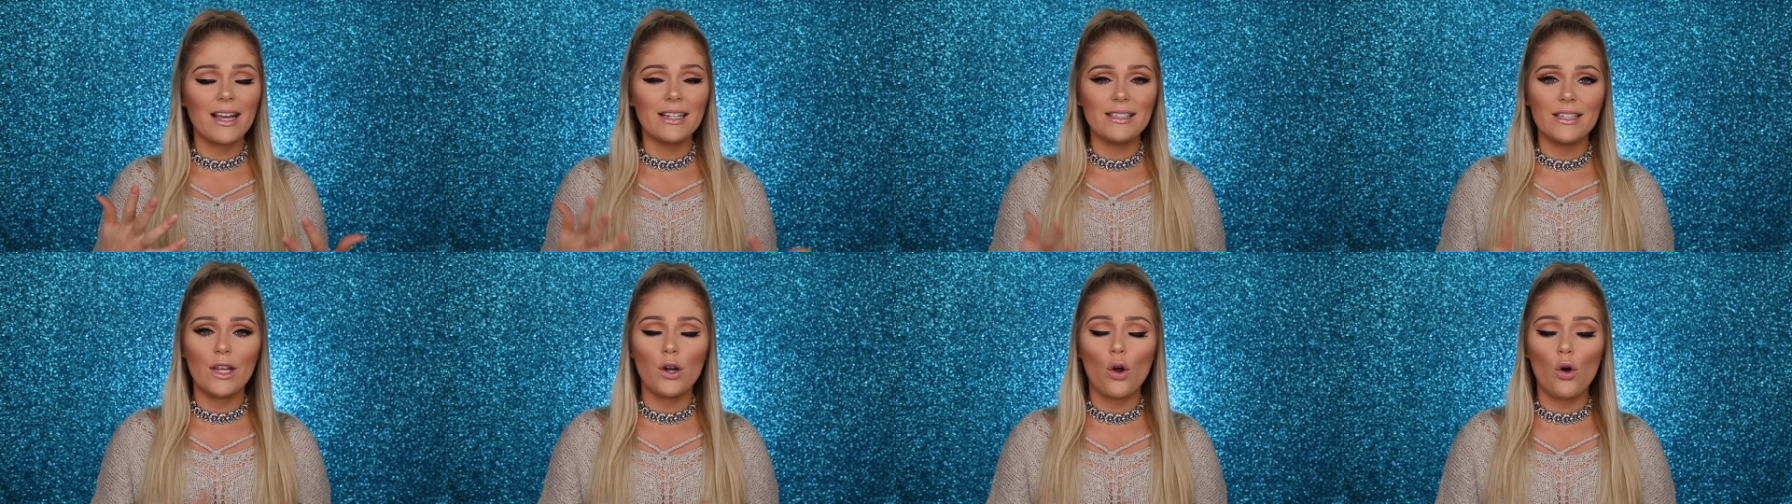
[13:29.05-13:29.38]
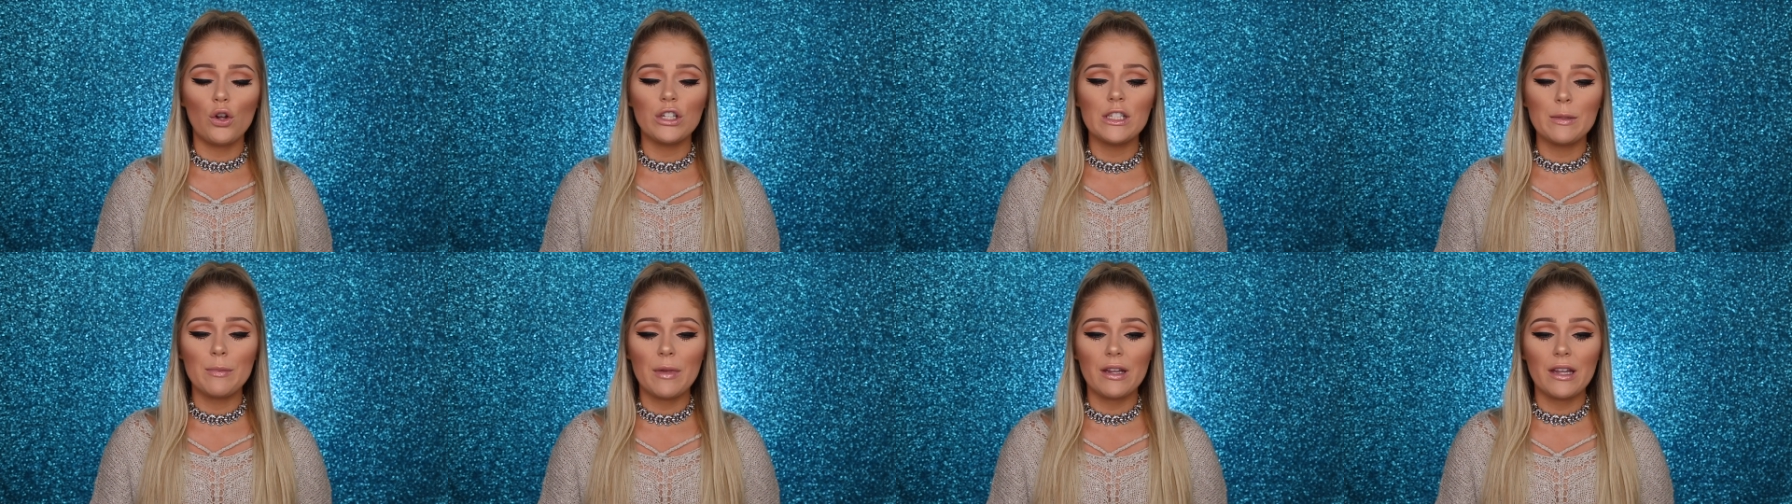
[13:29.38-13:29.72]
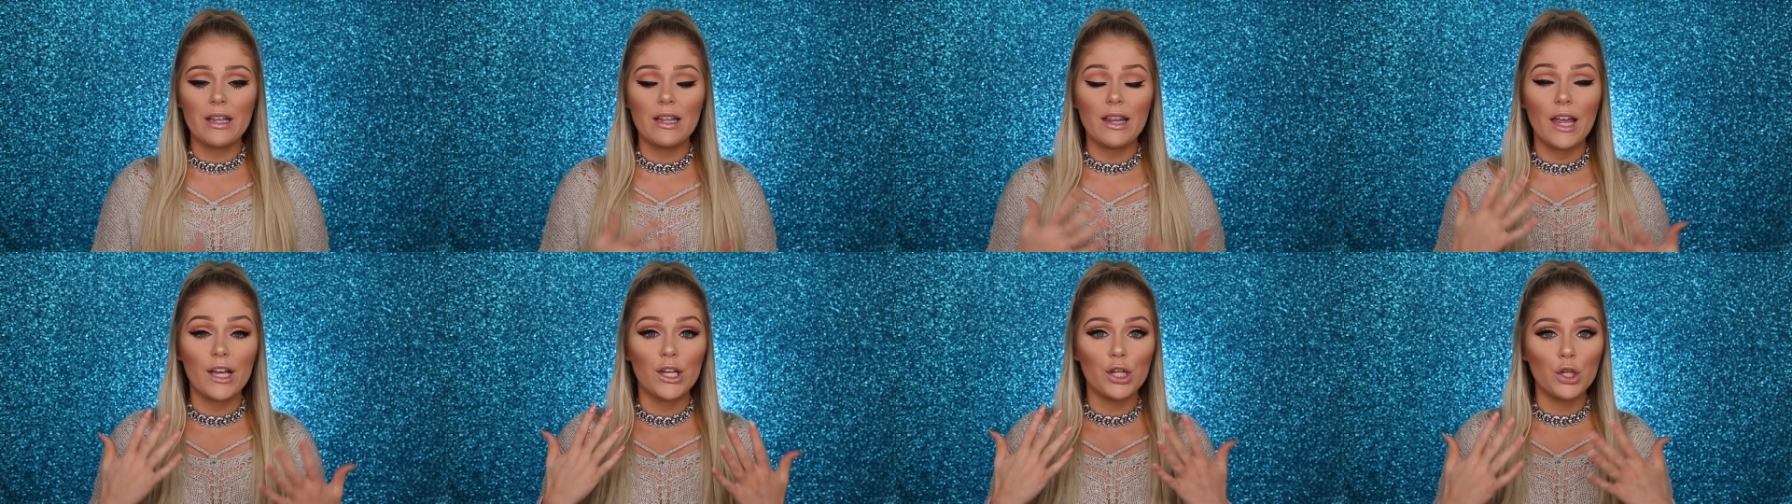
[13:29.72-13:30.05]
like I said,
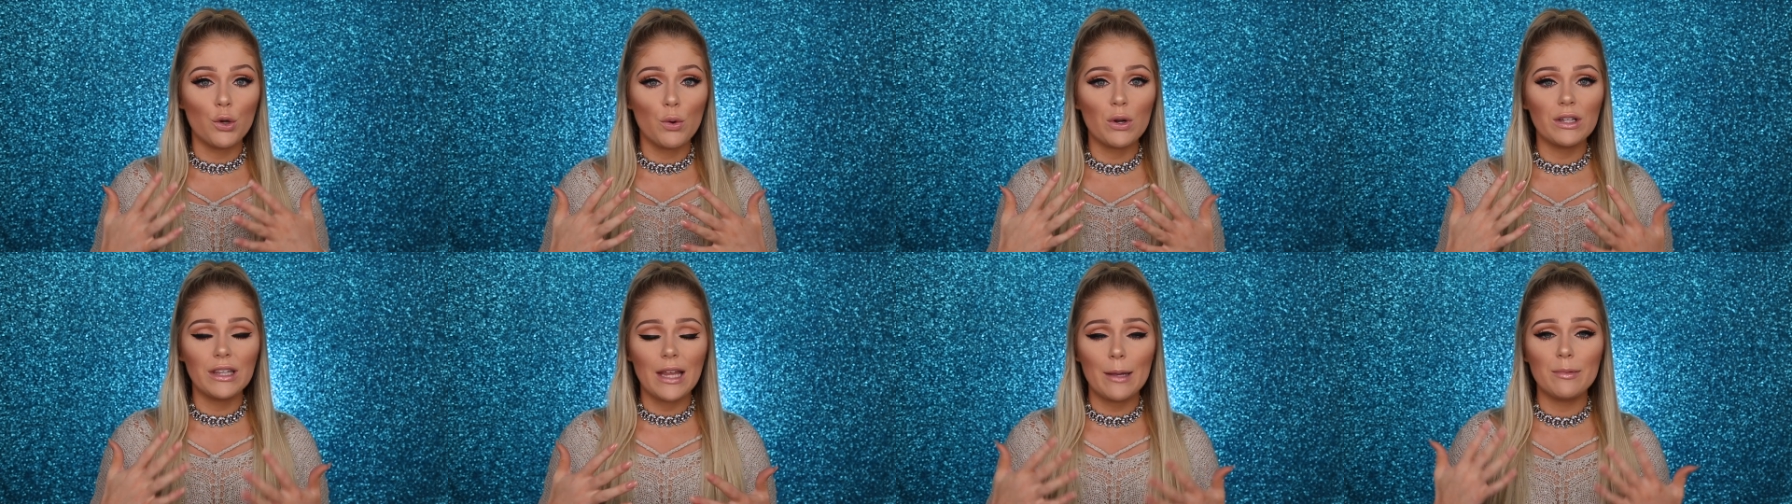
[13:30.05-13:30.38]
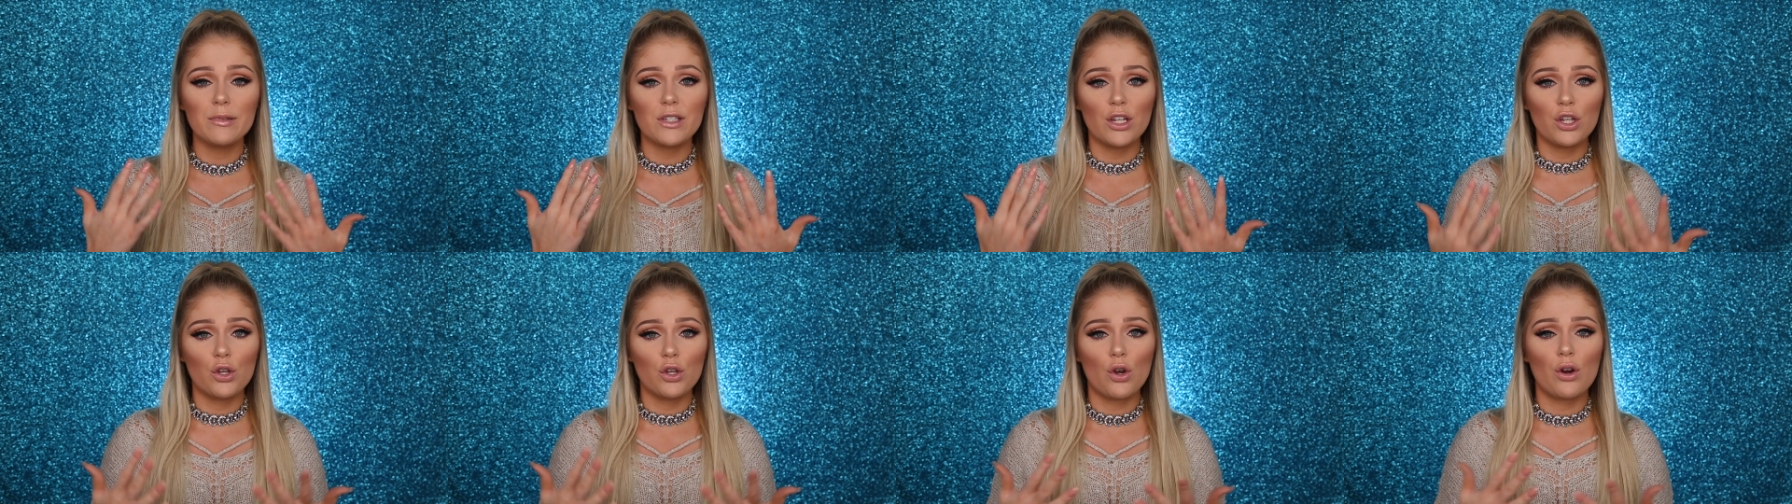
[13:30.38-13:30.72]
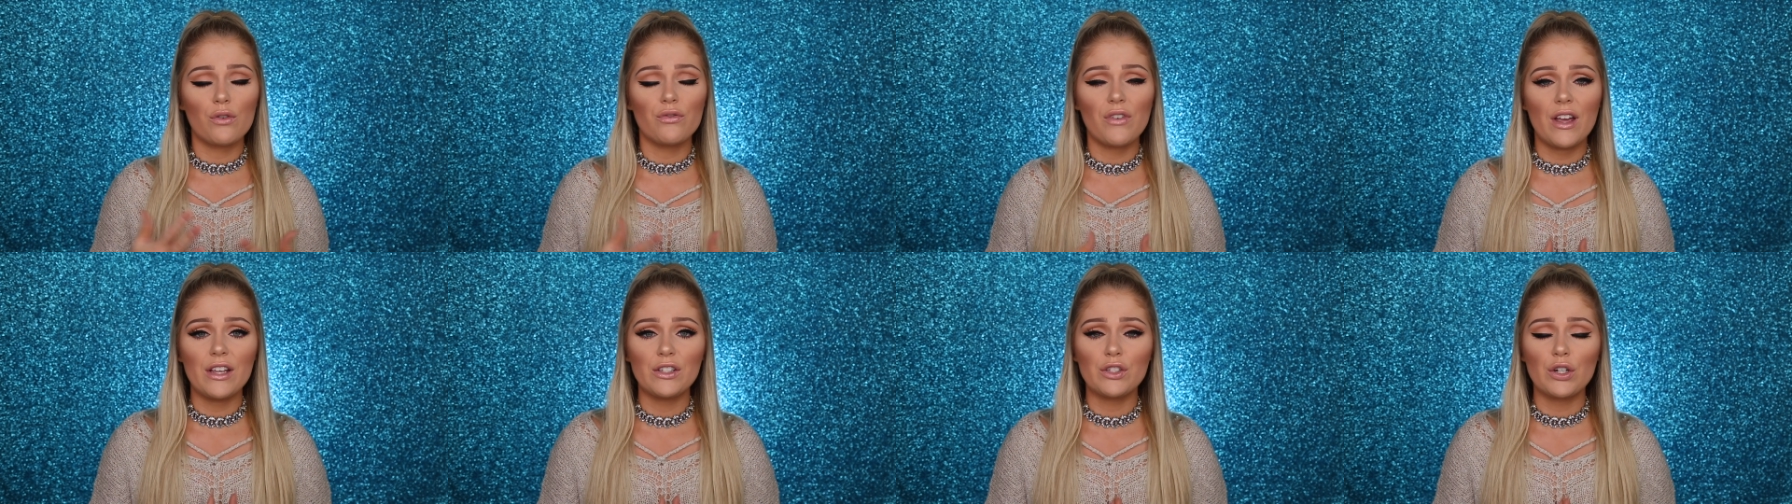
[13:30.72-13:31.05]
ultimately like your lips and
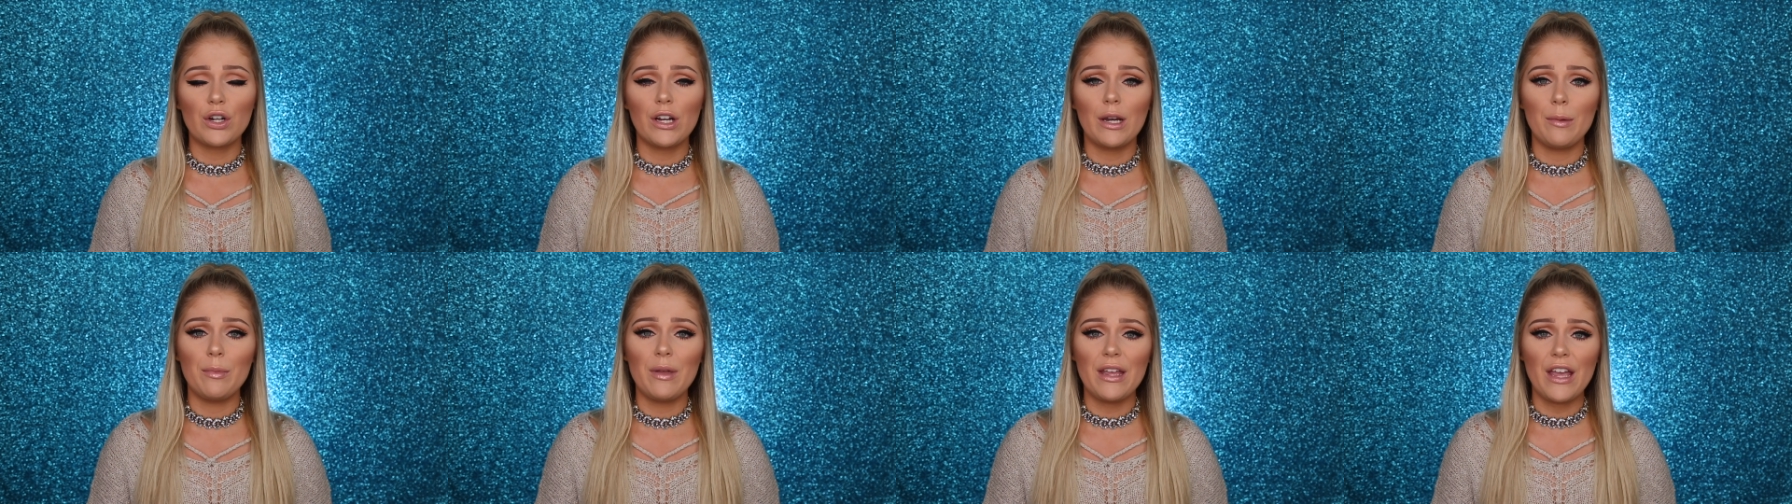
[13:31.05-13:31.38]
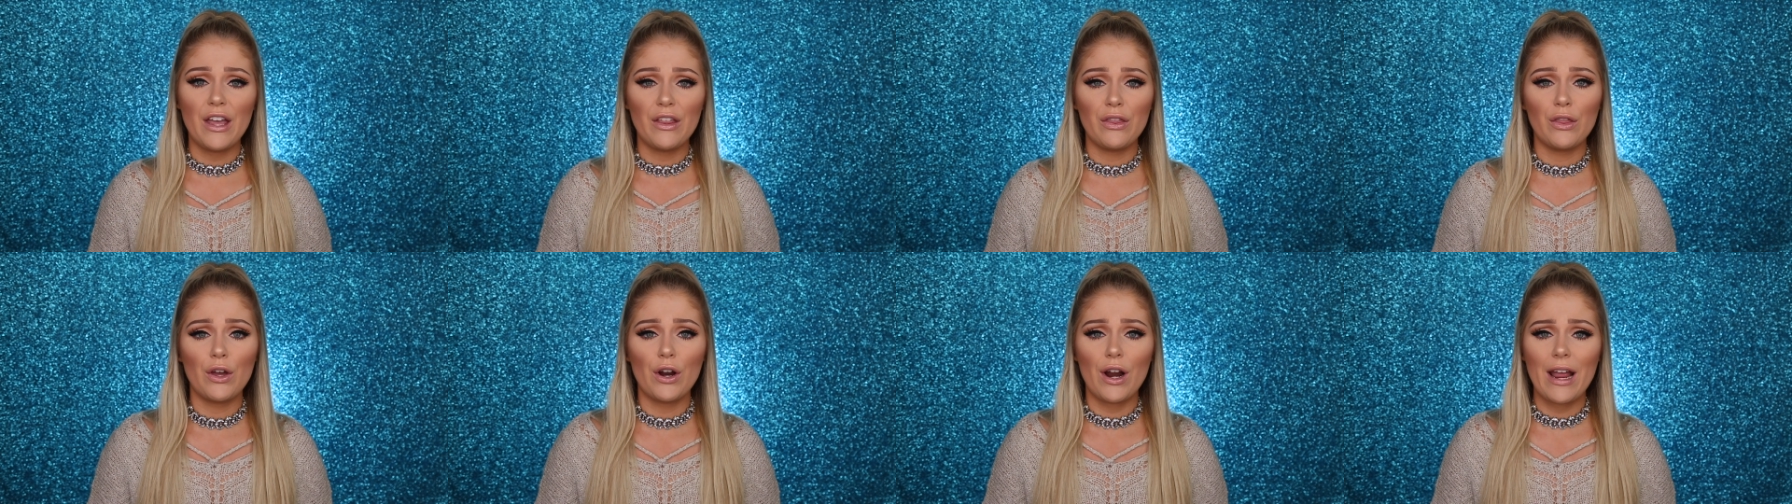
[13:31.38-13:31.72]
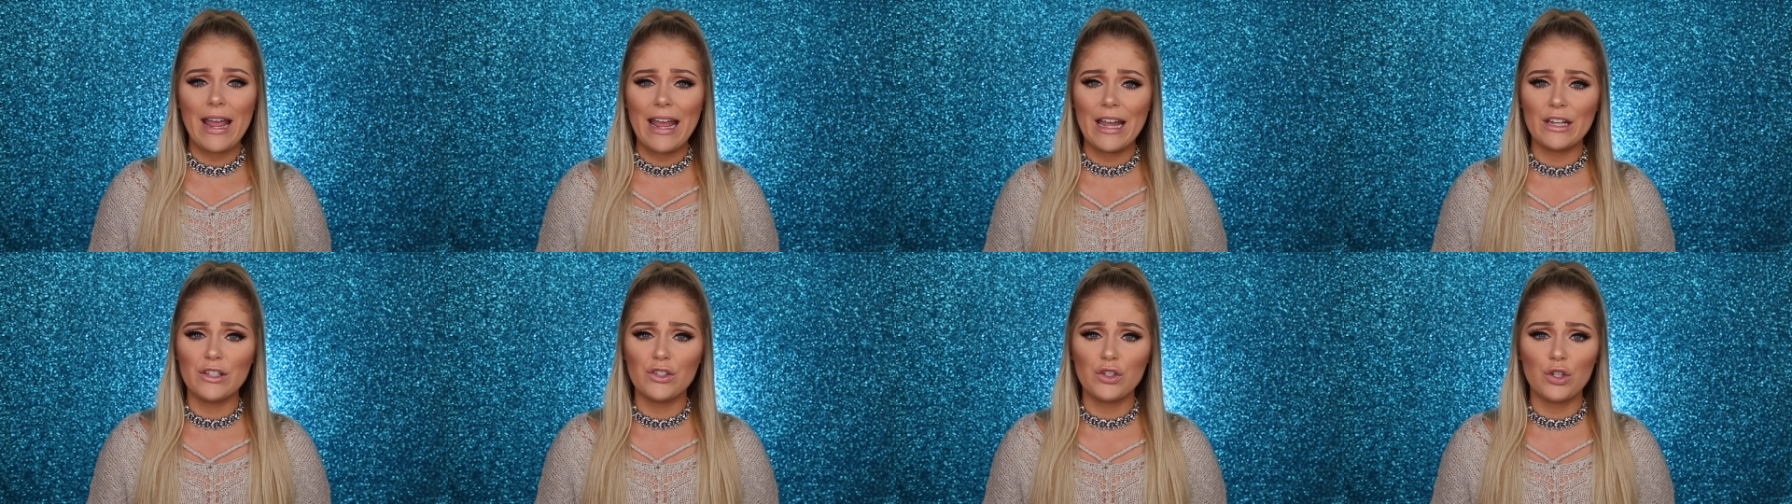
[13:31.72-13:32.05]
your face are going to be in their
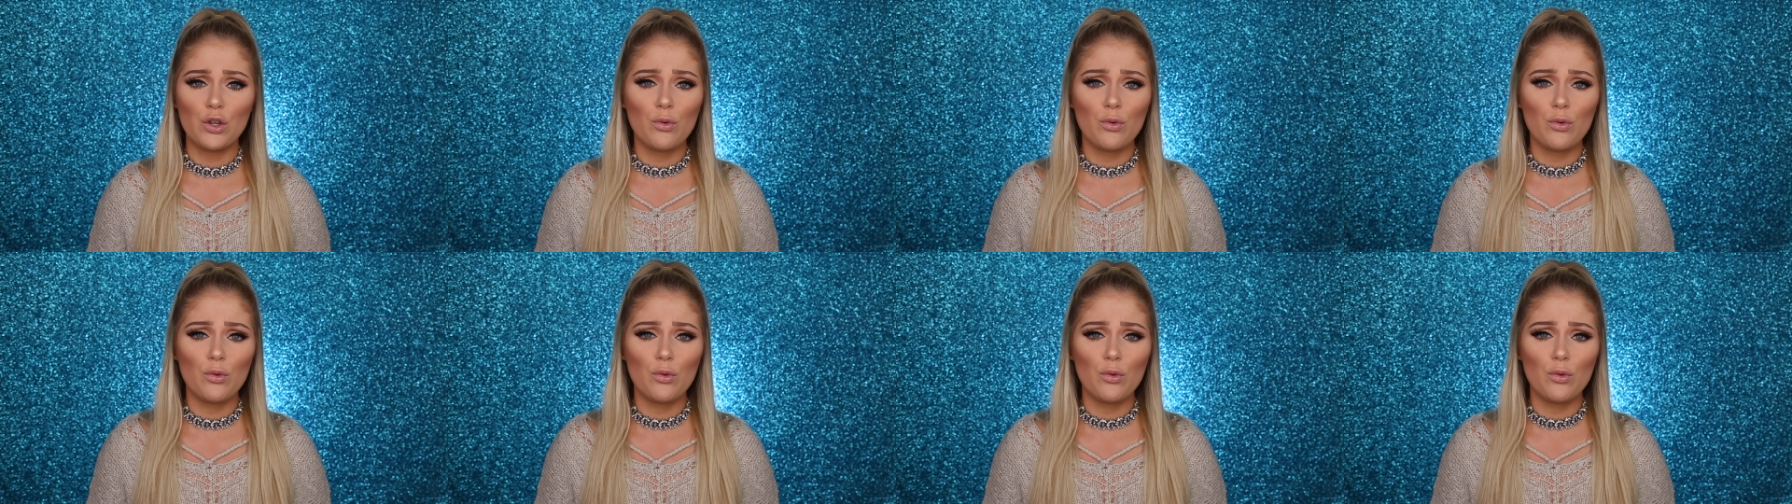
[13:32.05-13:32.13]
hands.